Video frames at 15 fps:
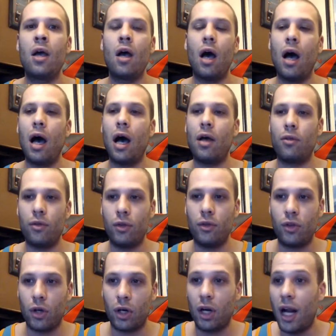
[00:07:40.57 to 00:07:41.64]

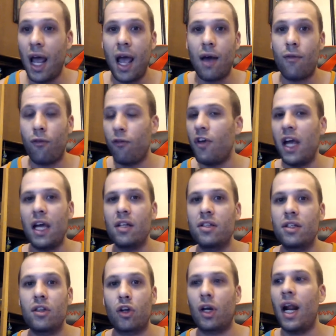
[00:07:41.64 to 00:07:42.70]
They're going to have fans.
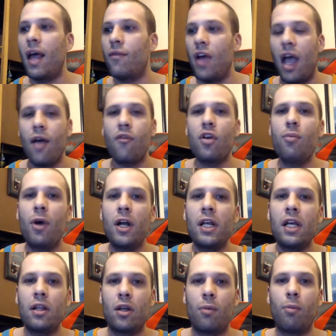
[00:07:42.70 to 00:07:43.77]
They're going to have everybody
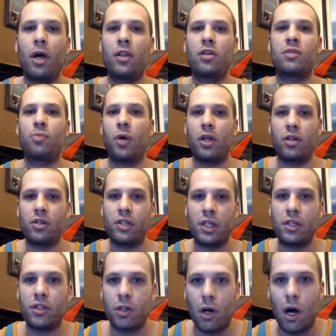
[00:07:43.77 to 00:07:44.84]
and their mother's brother,
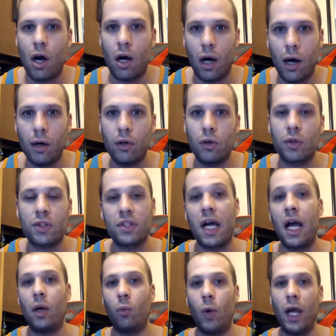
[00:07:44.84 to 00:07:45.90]
sister, aunt, uncle
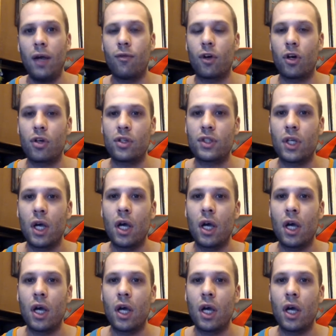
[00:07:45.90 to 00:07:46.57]
sign waivers.